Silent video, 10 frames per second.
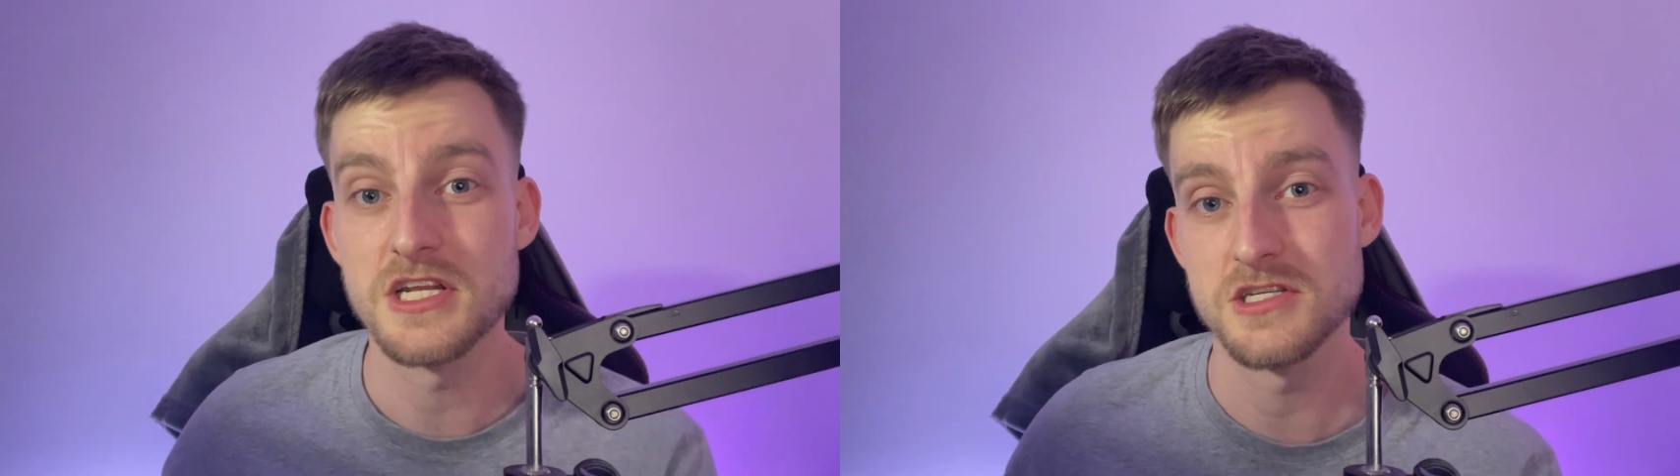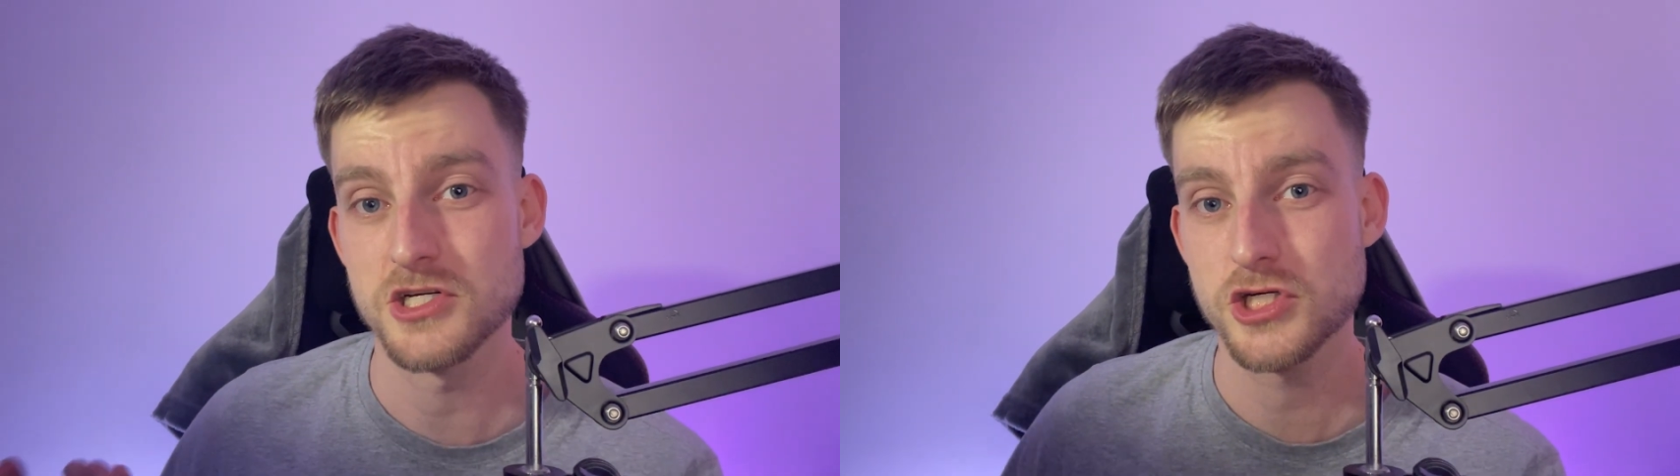
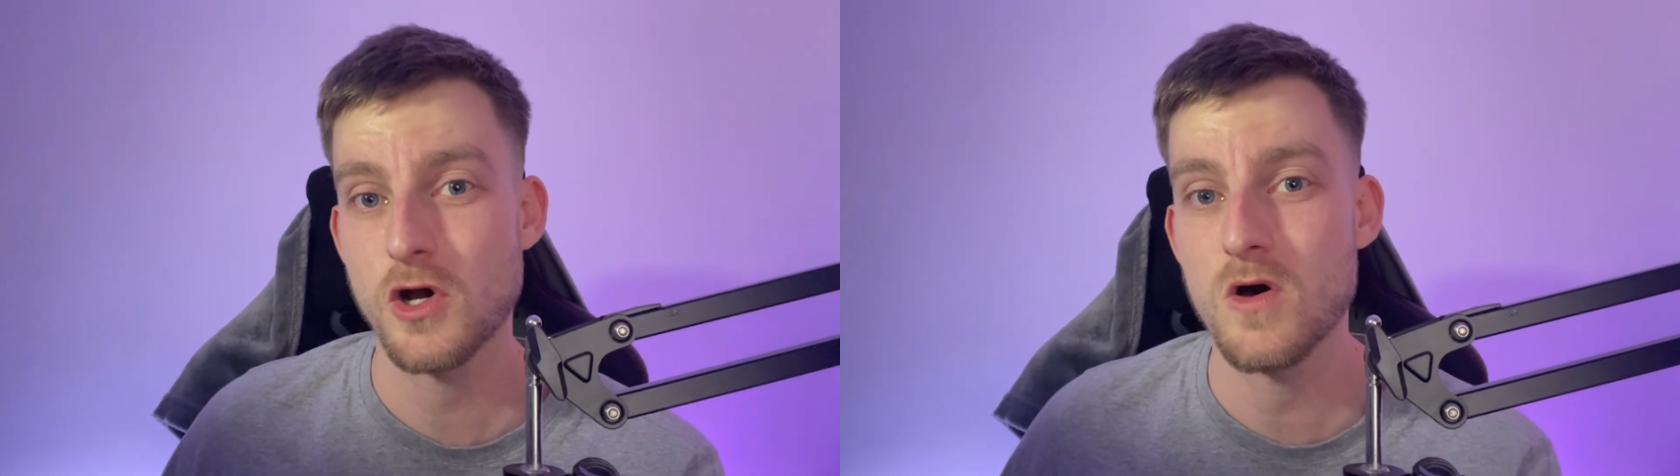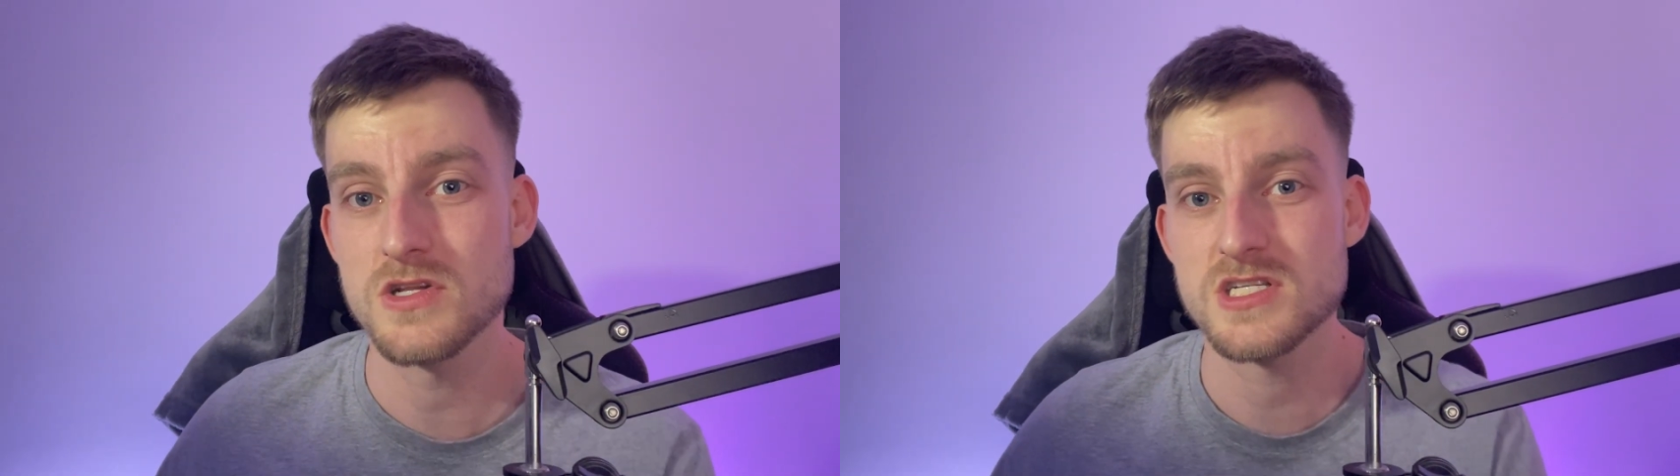into
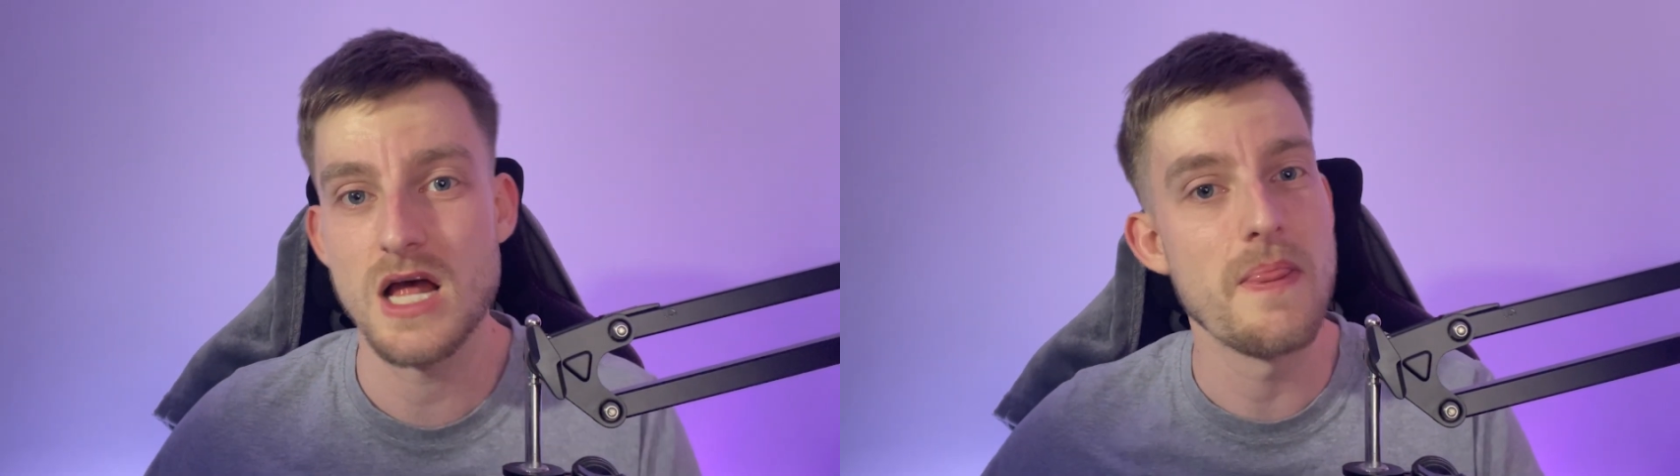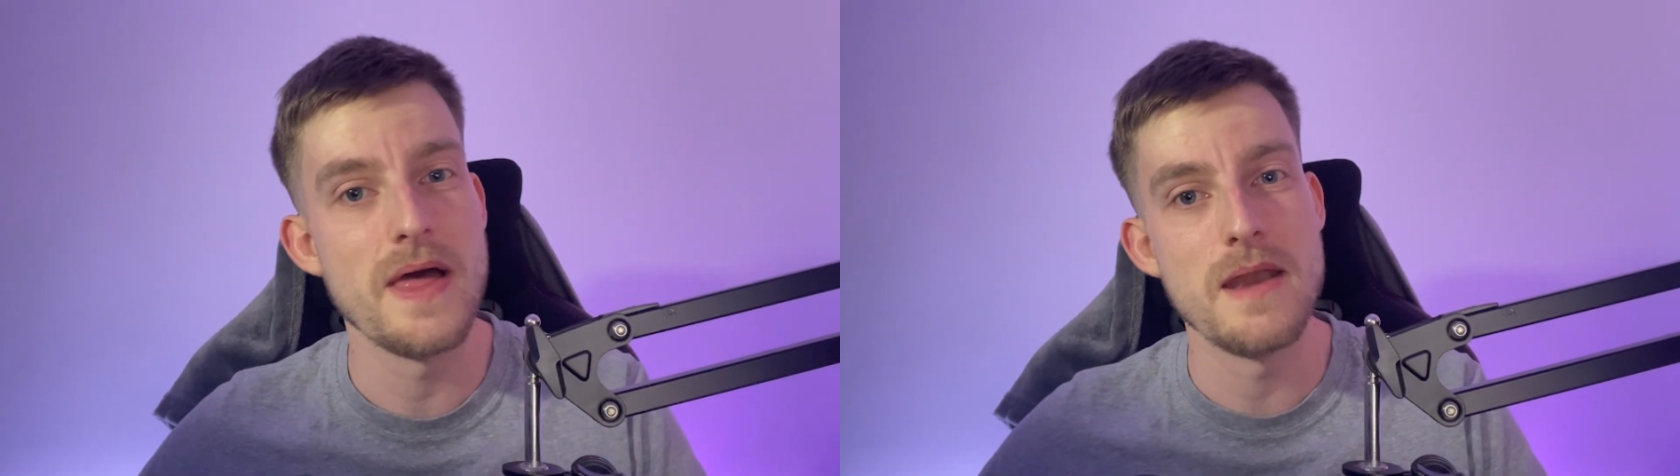shots
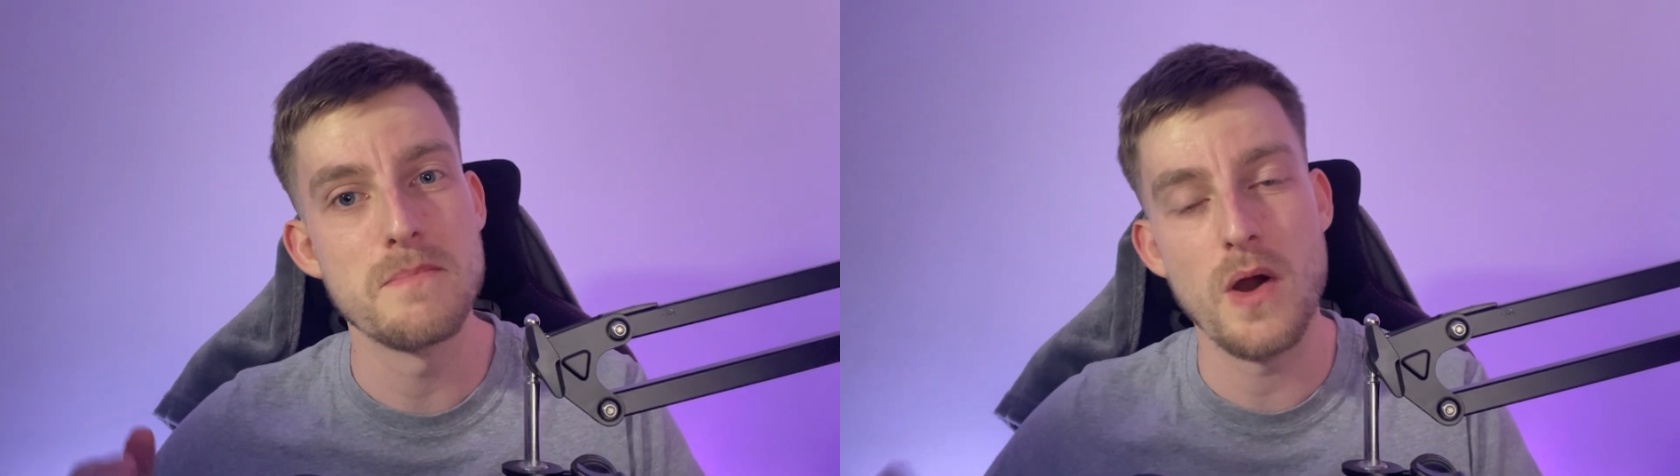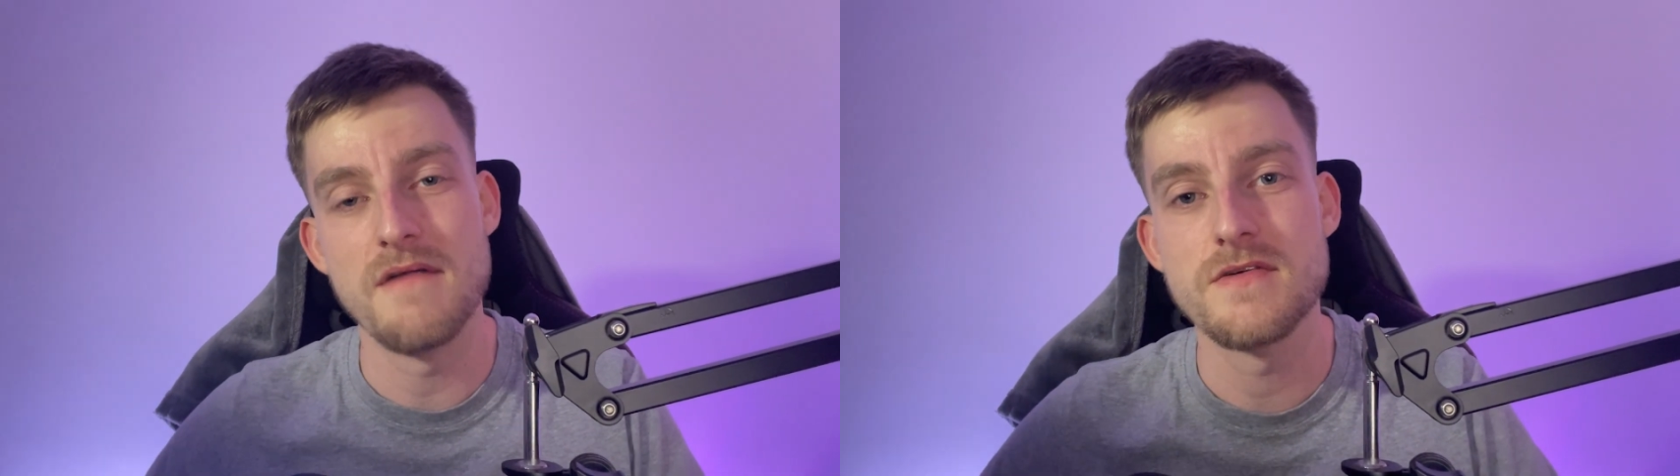and then
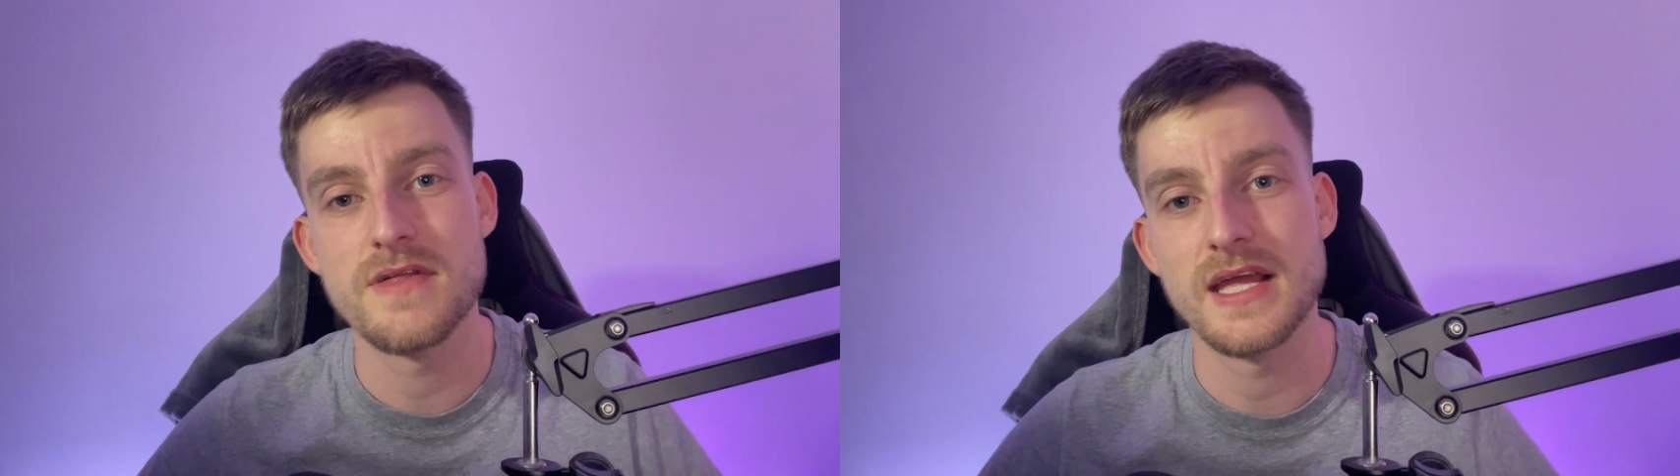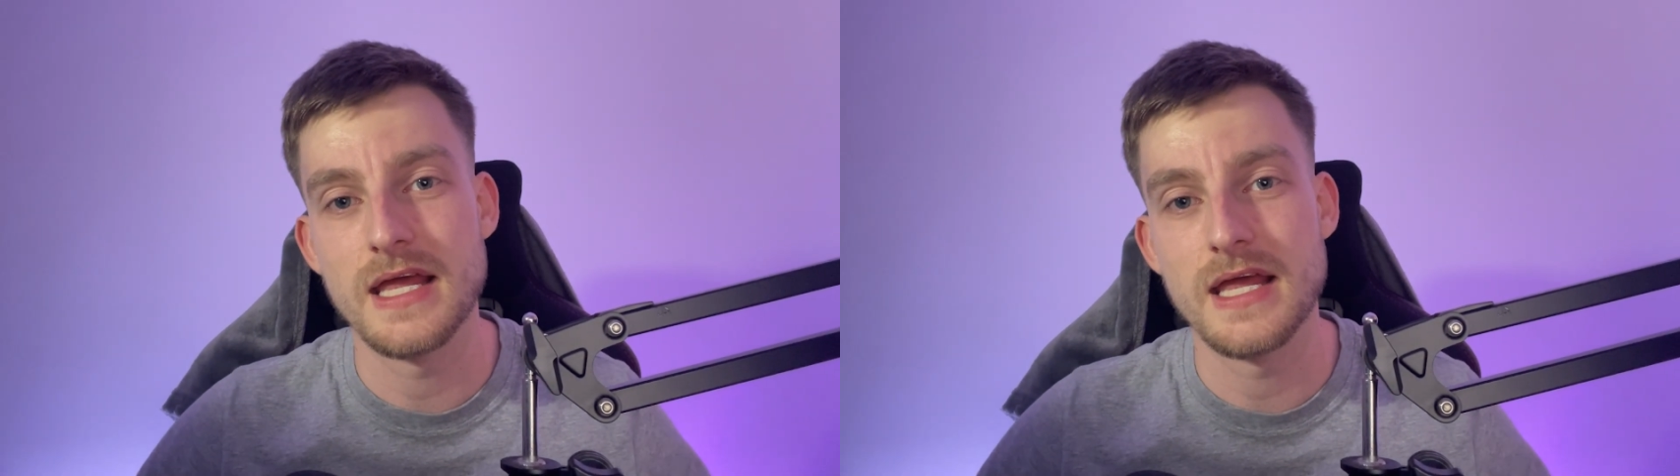put everything